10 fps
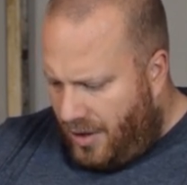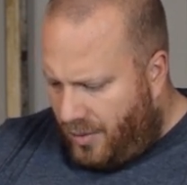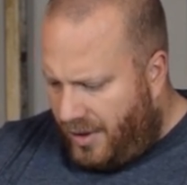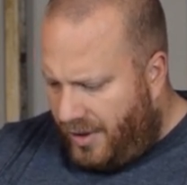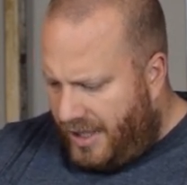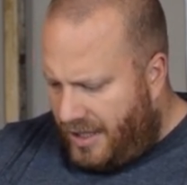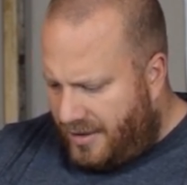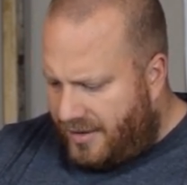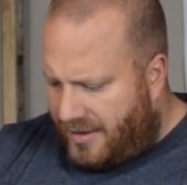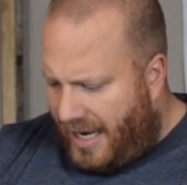really
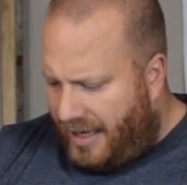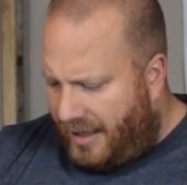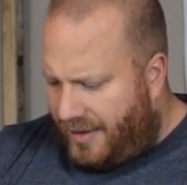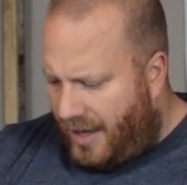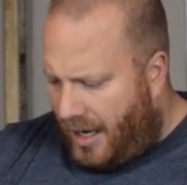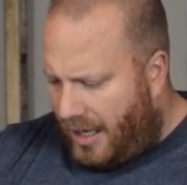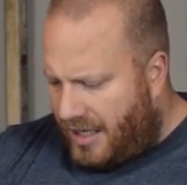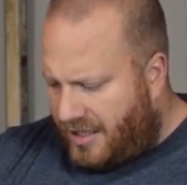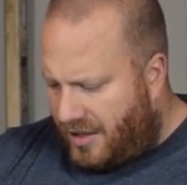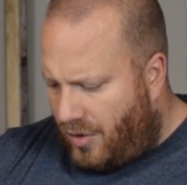doesn't say anything.
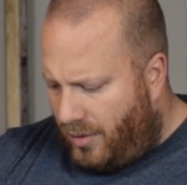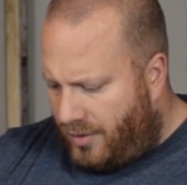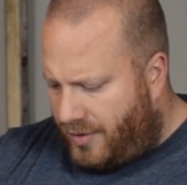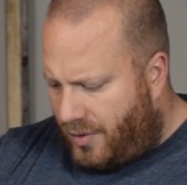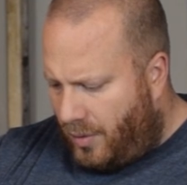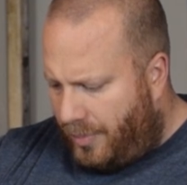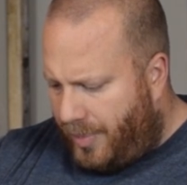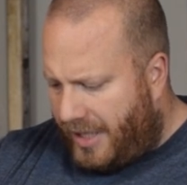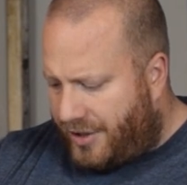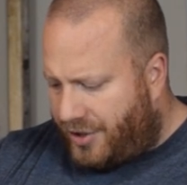It's an old school
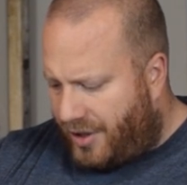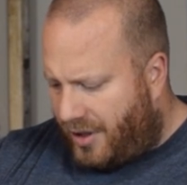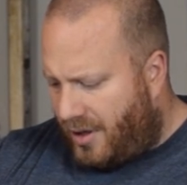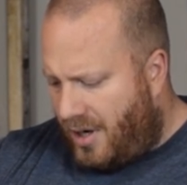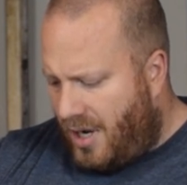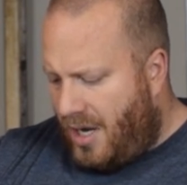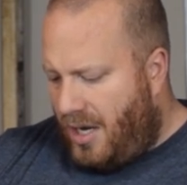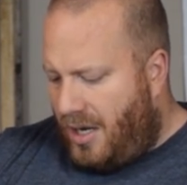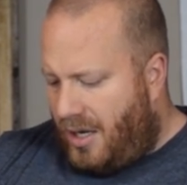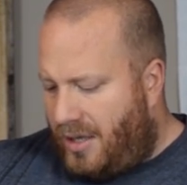picture,
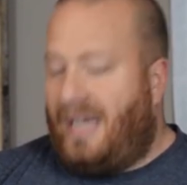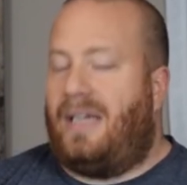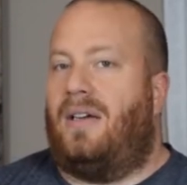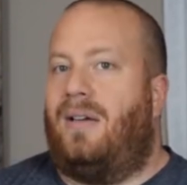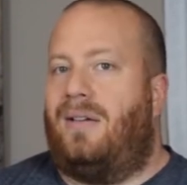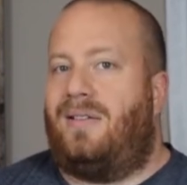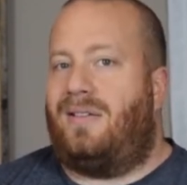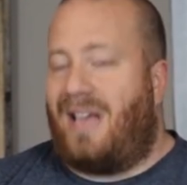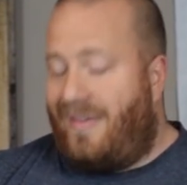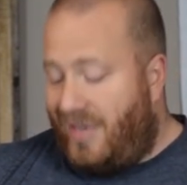uh, like a
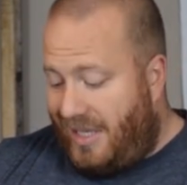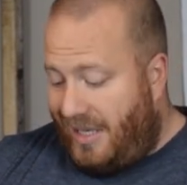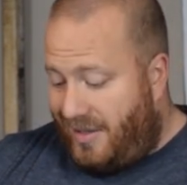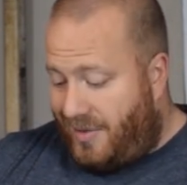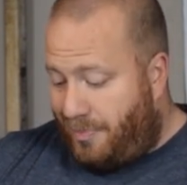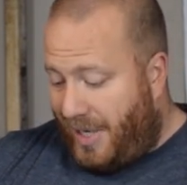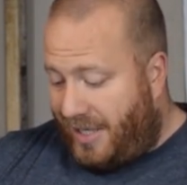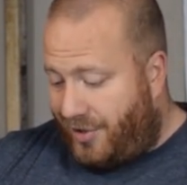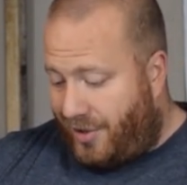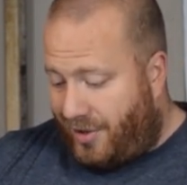70s
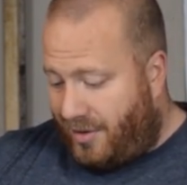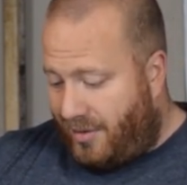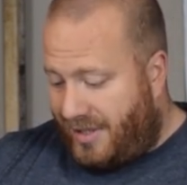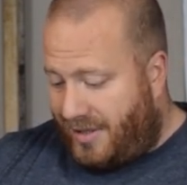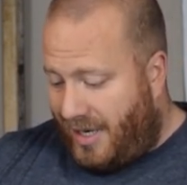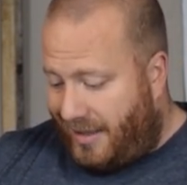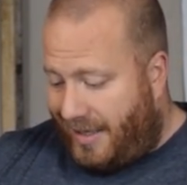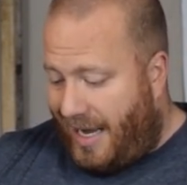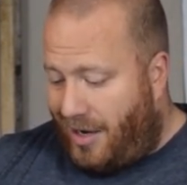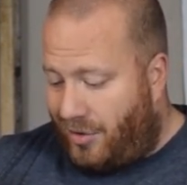picture. It's got a
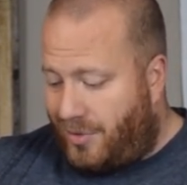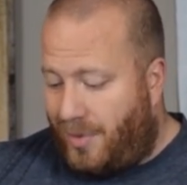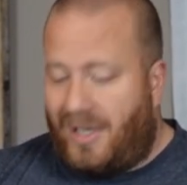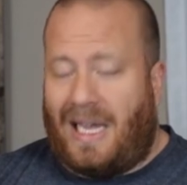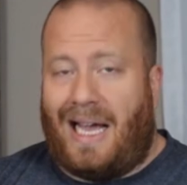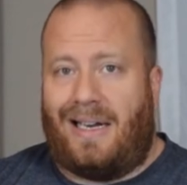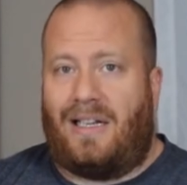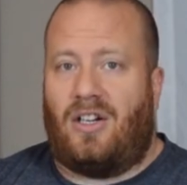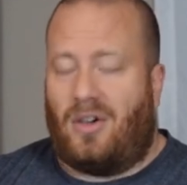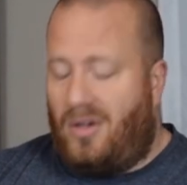couch with a guy and
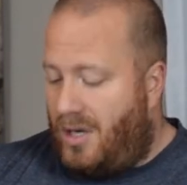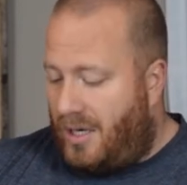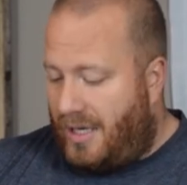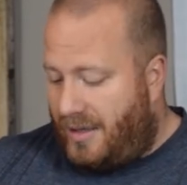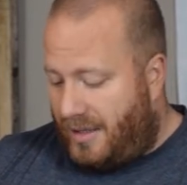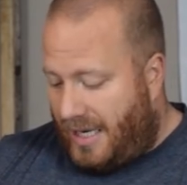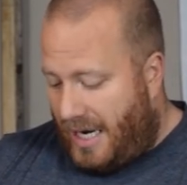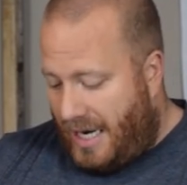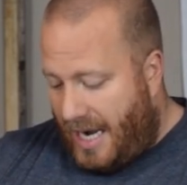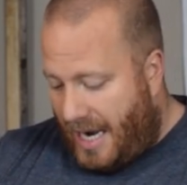a girl on it, and the
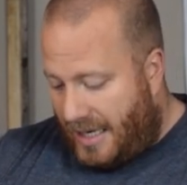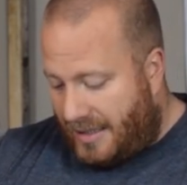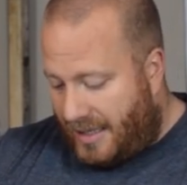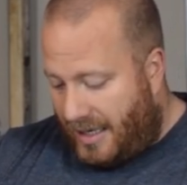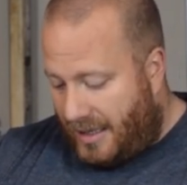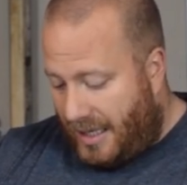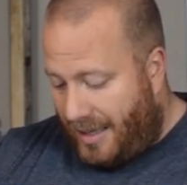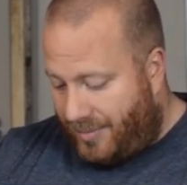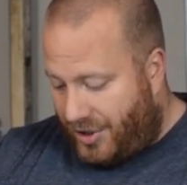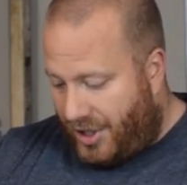guy has a
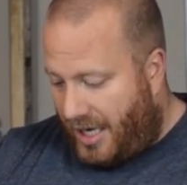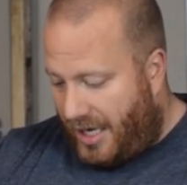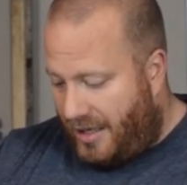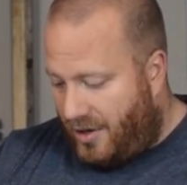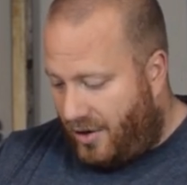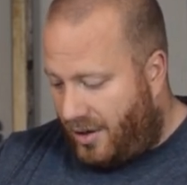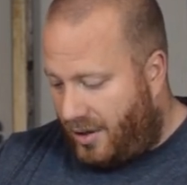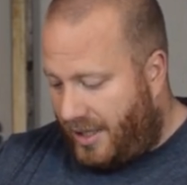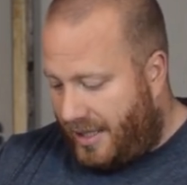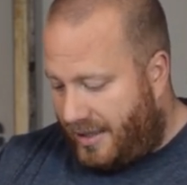lampshade
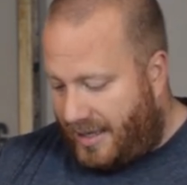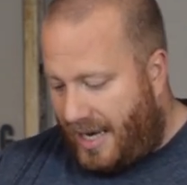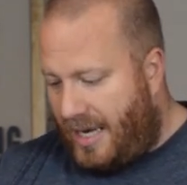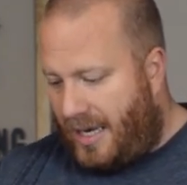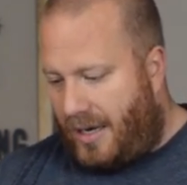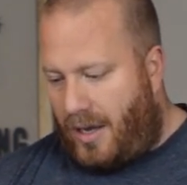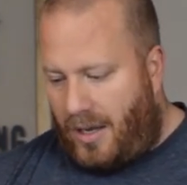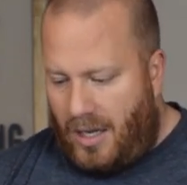on his head.